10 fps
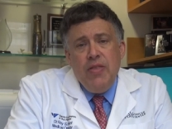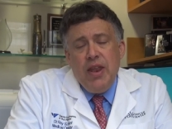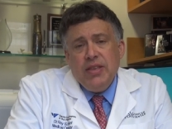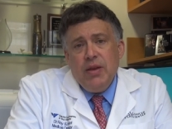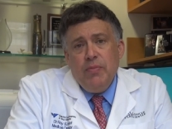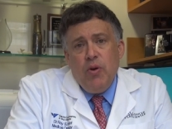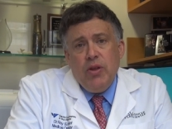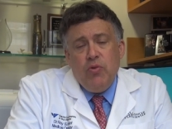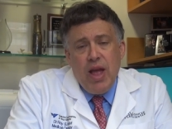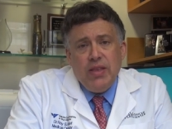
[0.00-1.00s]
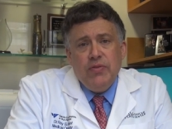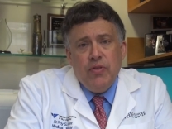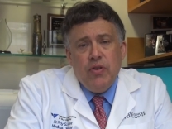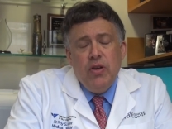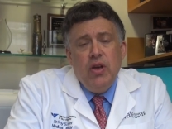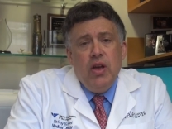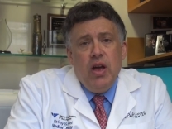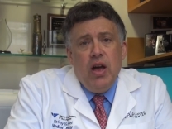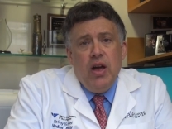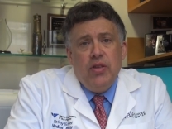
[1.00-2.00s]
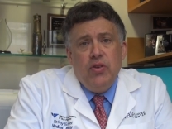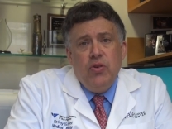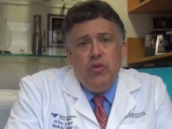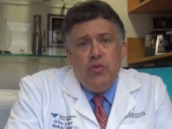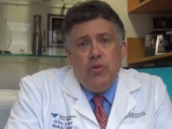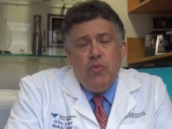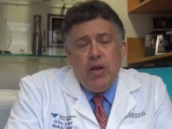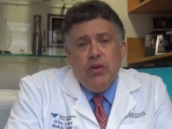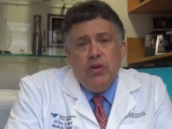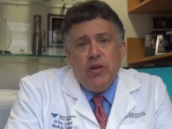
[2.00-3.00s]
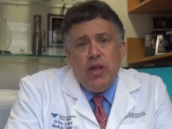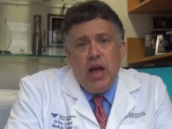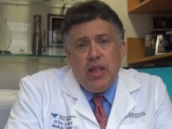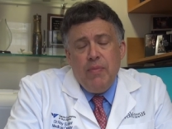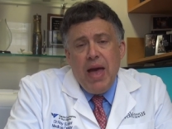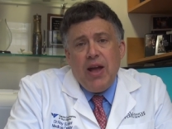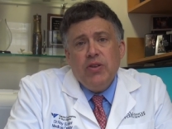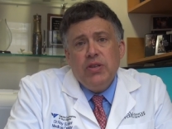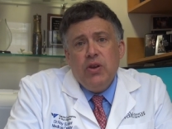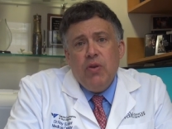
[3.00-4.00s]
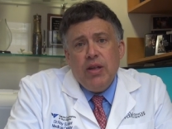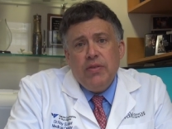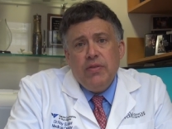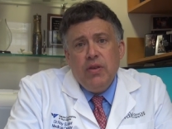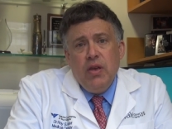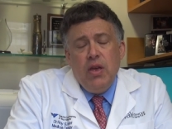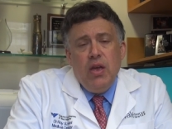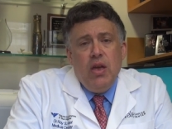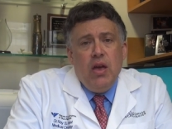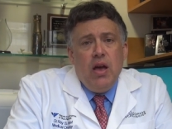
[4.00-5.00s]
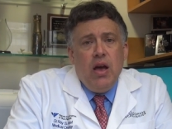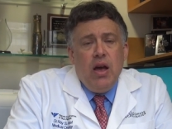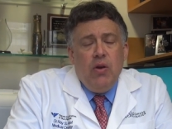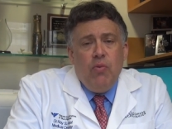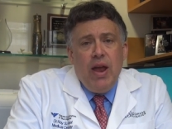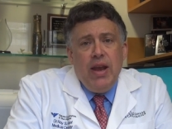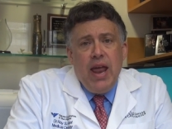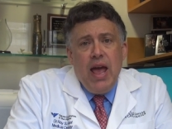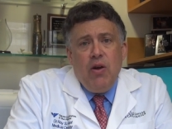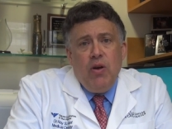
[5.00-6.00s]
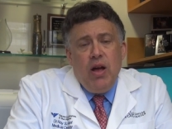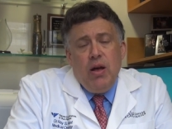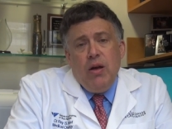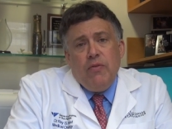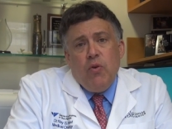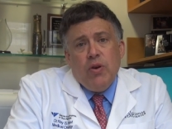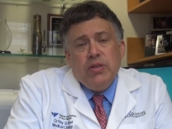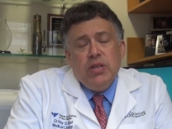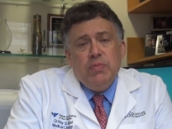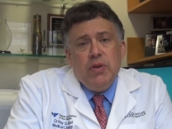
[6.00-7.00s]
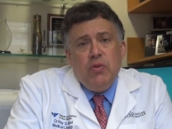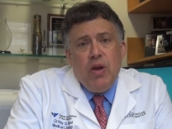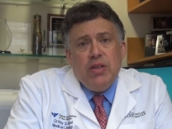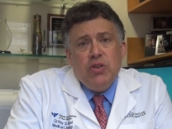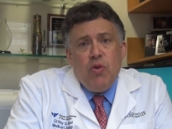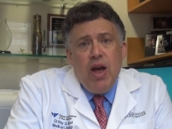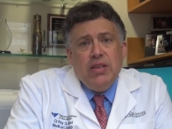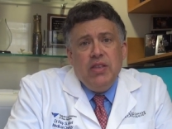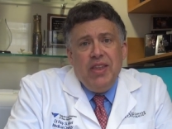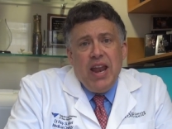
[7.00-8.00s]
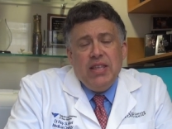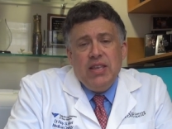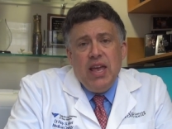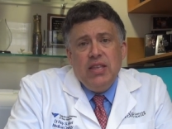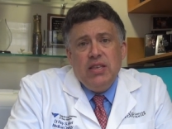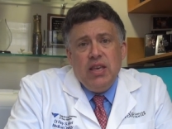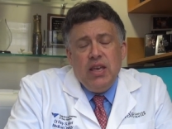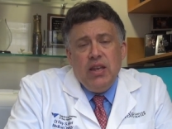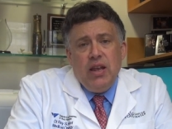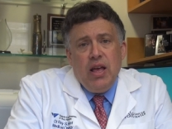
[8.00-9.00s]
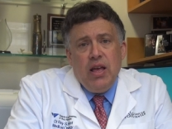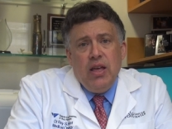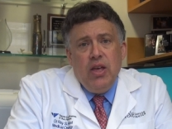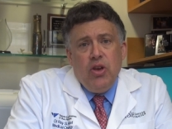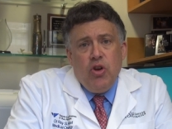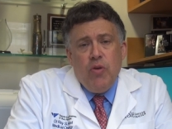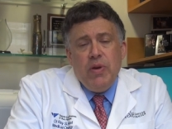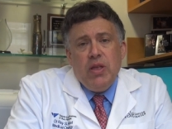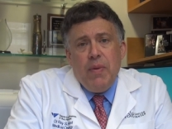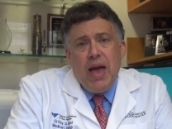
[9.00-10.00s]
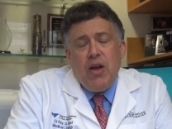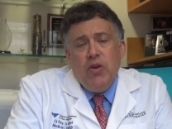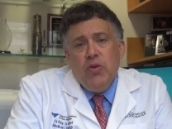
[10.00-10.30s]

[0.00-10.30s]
and then at some point transfer uh, to to regular uh, tobacco cigarettes. Uh, right now, uh, of course, there's been great strides in the United States in uh, curbing tobacco